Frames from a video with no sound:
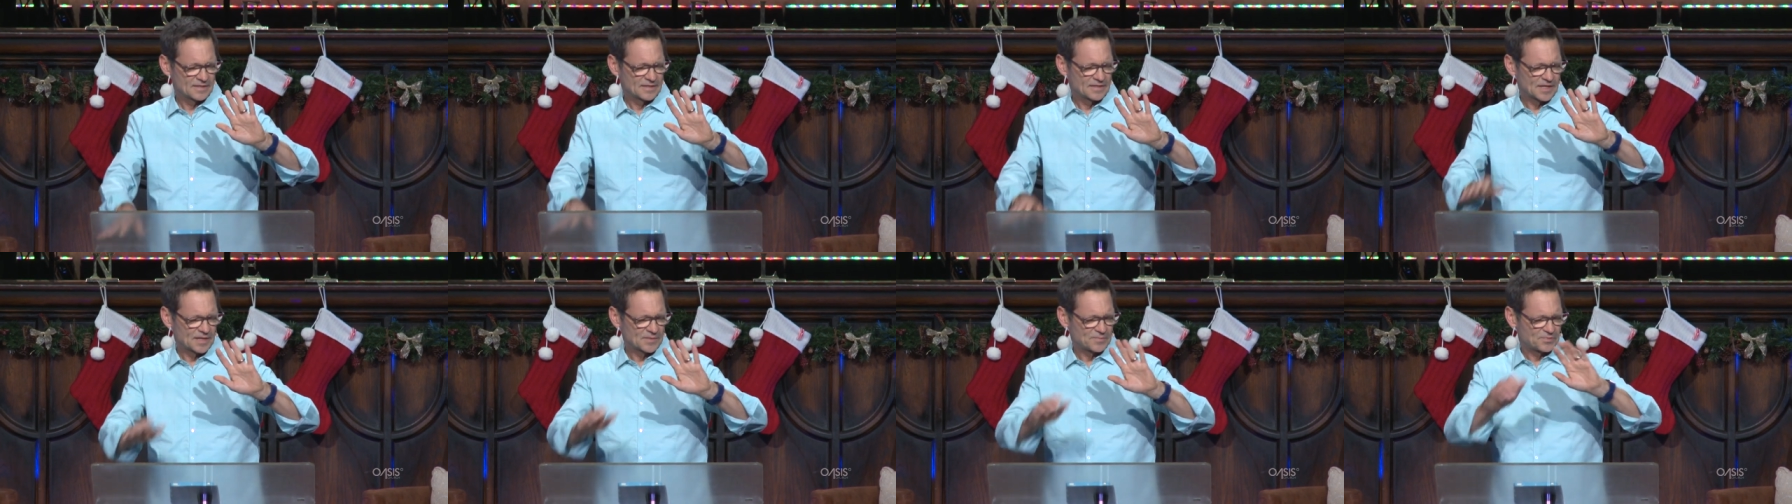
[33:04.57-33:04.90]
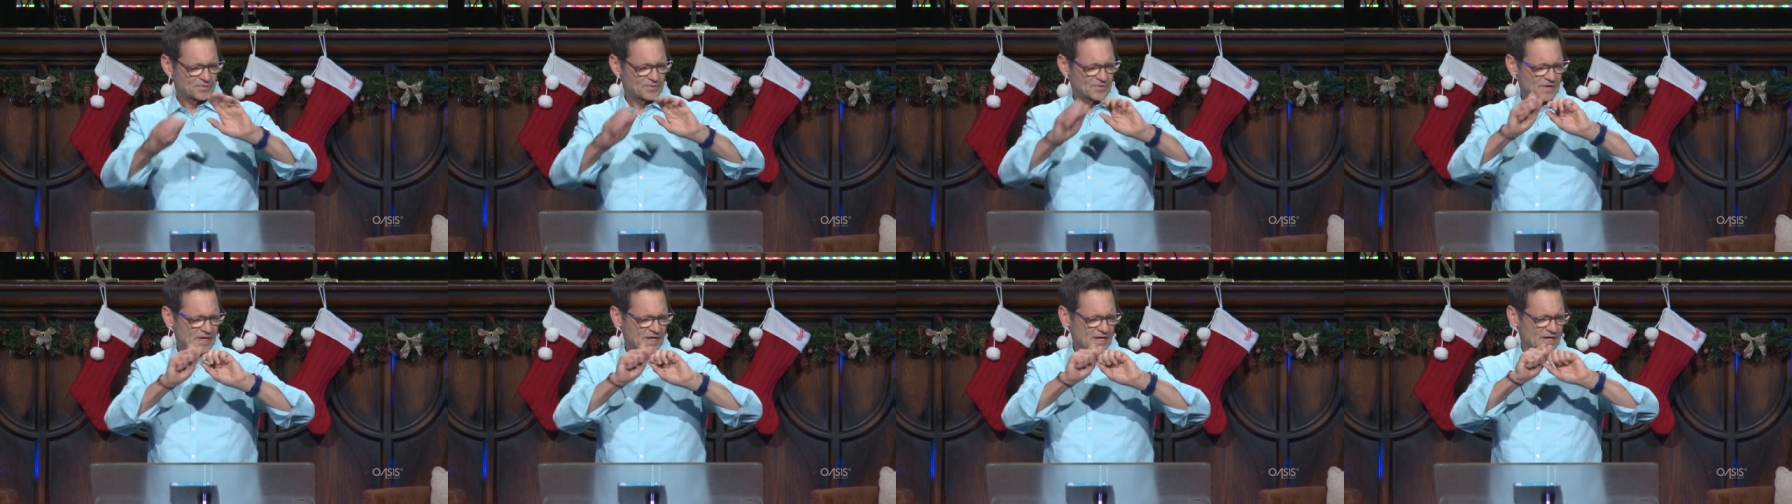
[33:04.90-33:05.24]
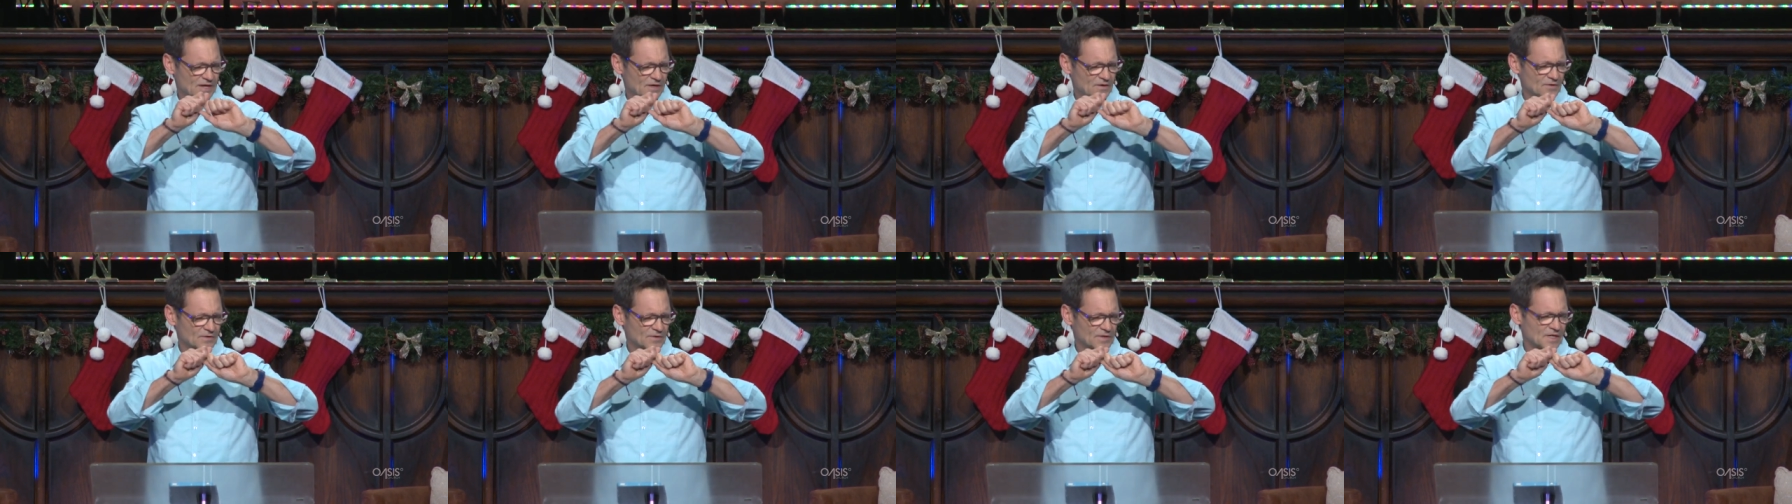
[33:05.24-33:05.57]
I pray,
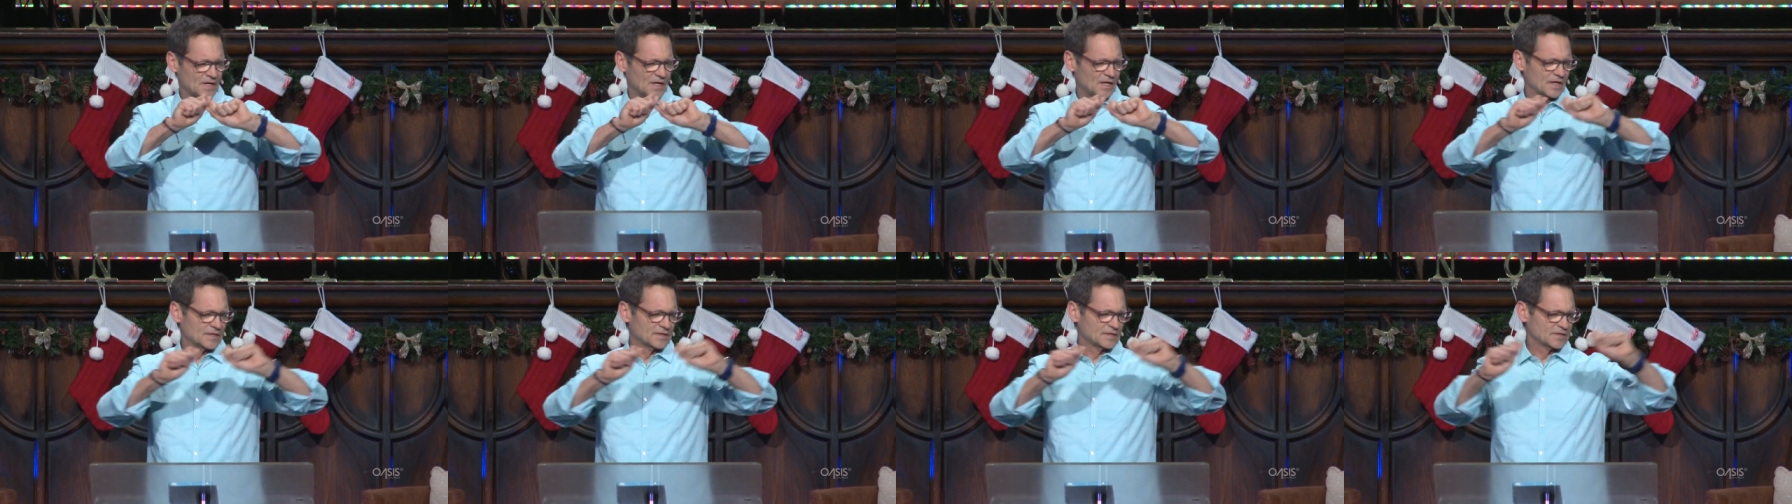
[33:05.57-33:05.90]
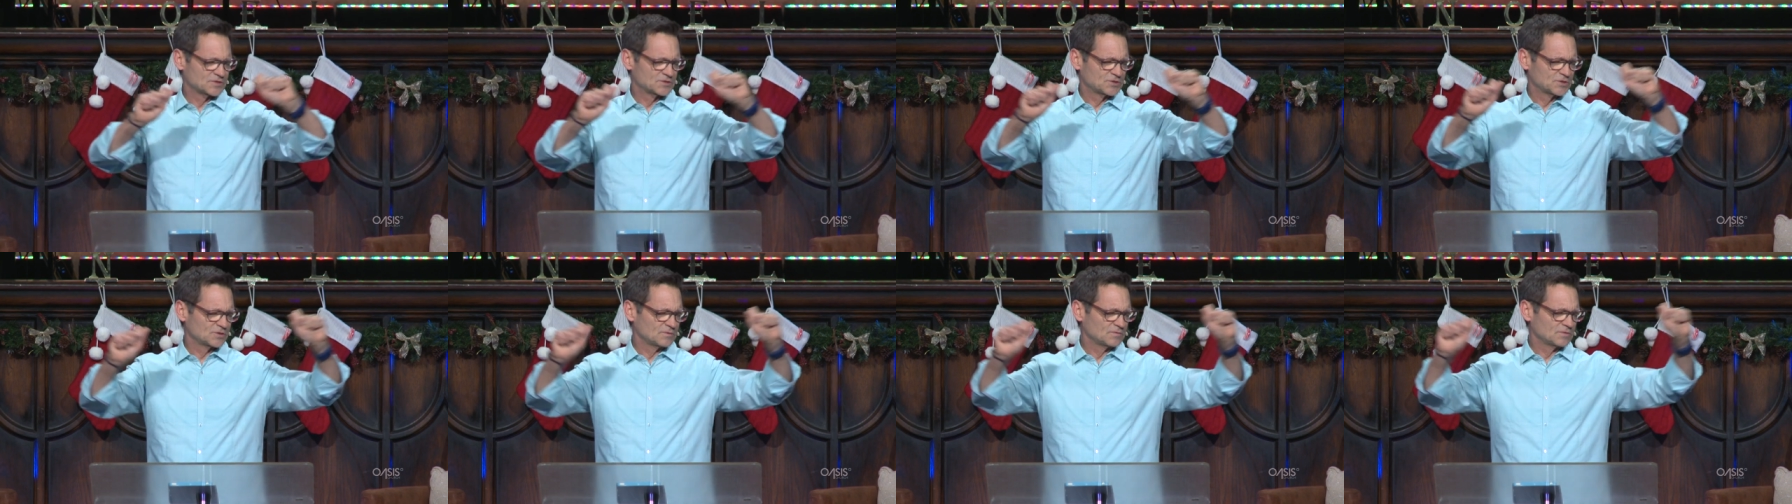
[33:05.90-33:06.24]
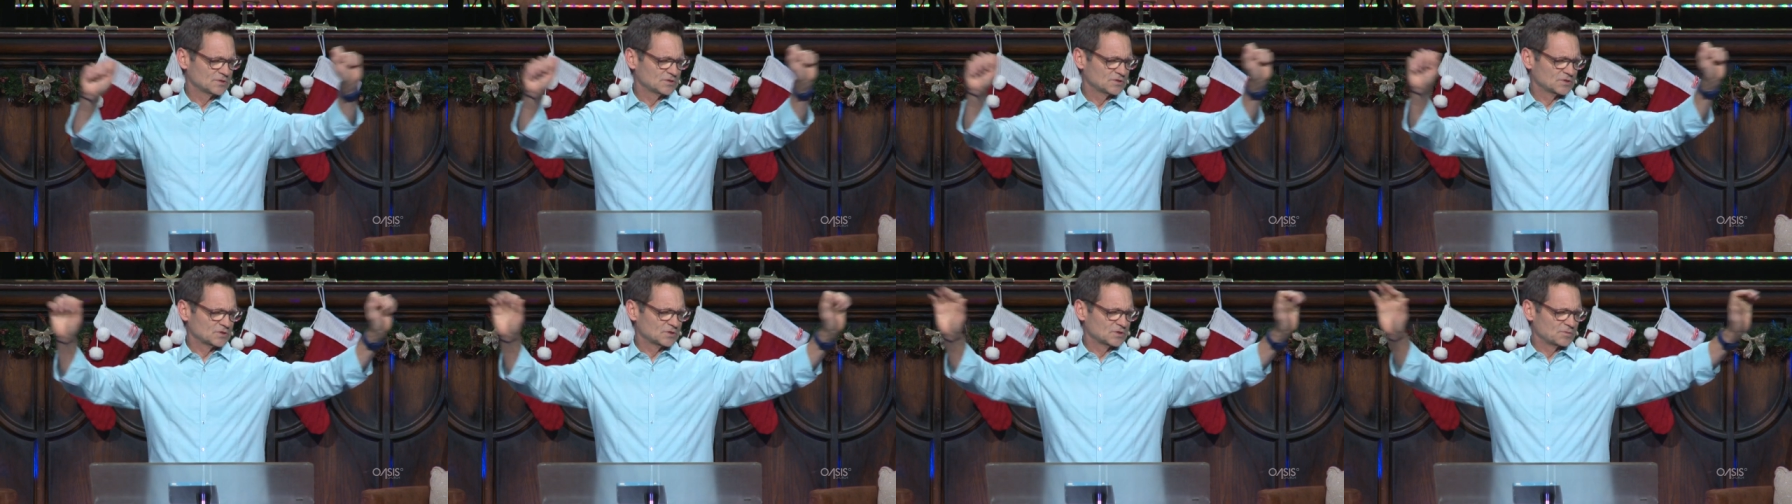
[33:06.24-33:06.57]
oh God, that you
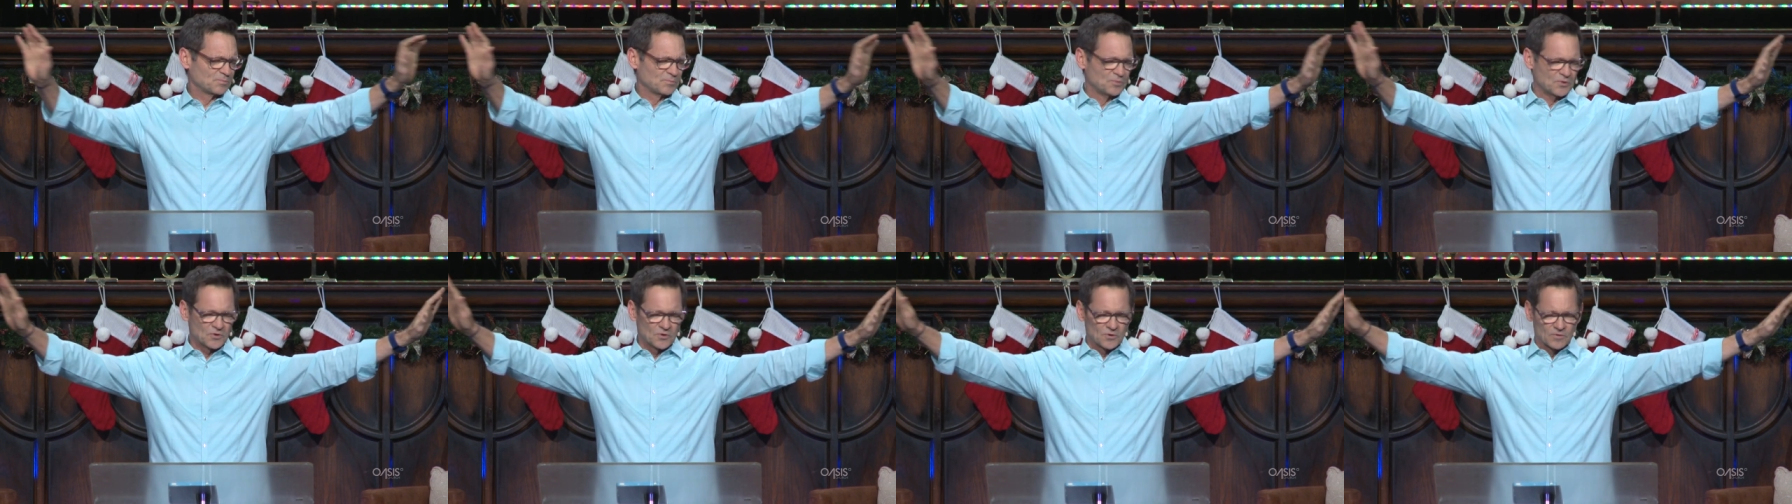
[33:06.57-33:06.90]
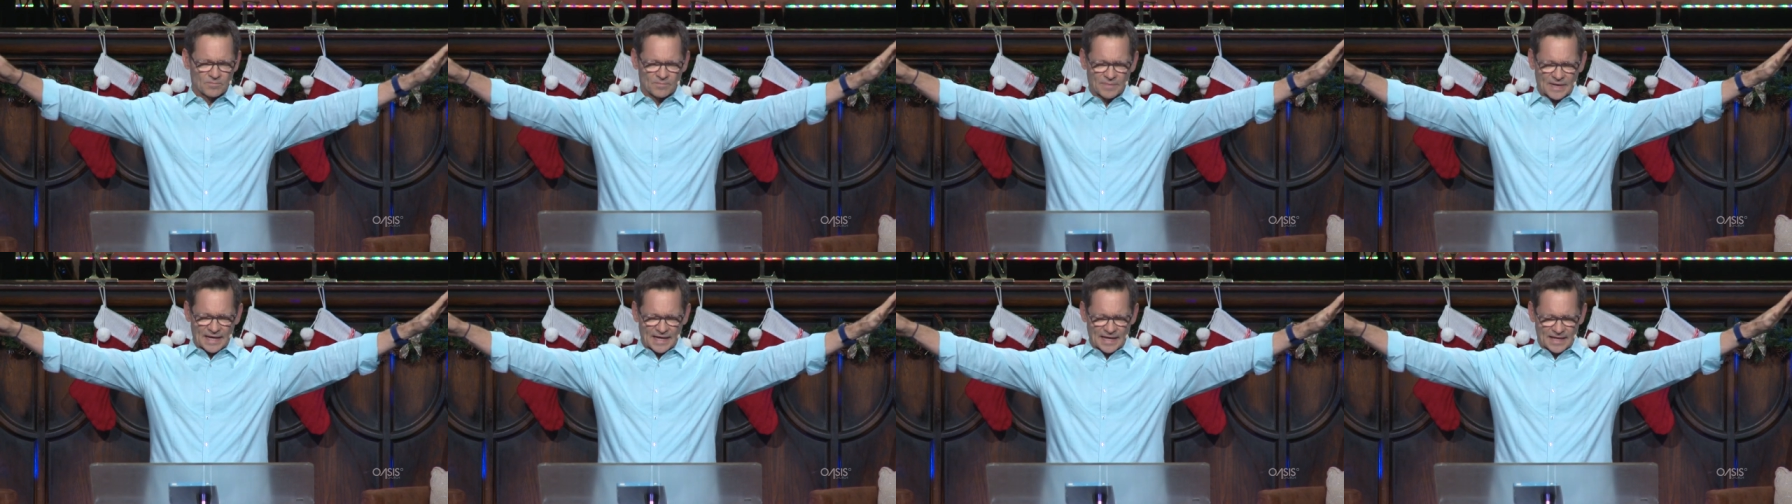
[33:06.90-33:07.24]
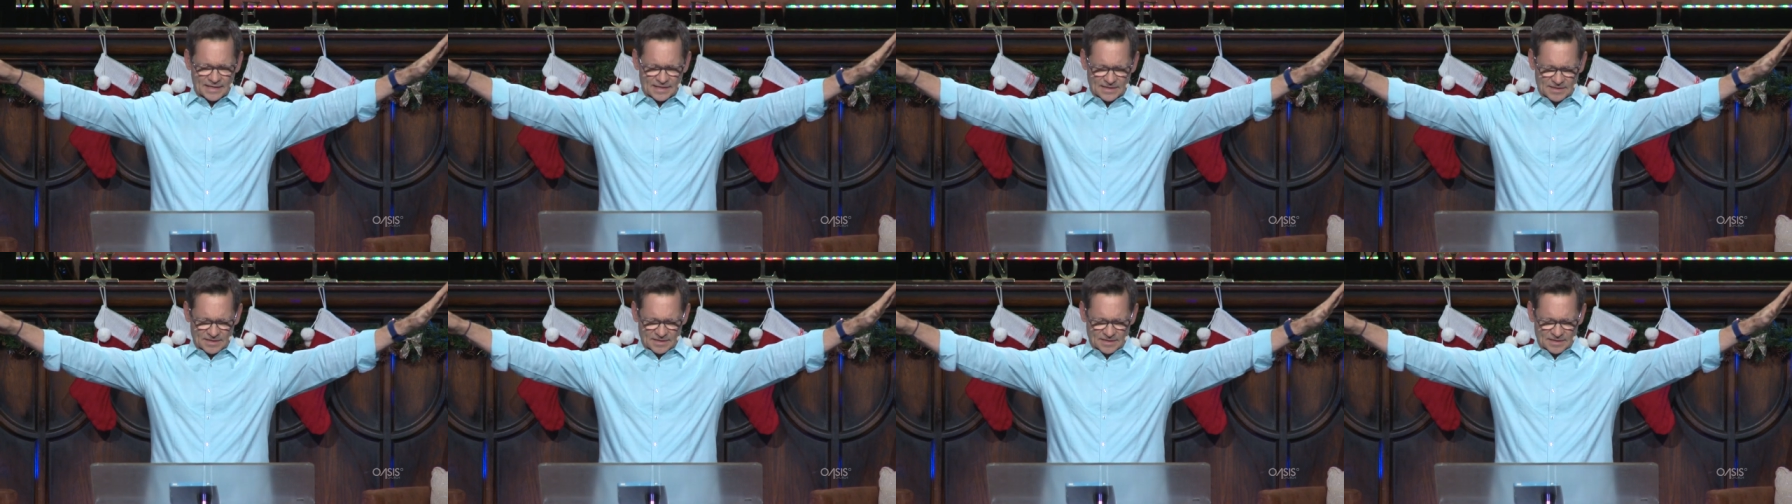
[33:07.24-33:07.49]
would just pull back,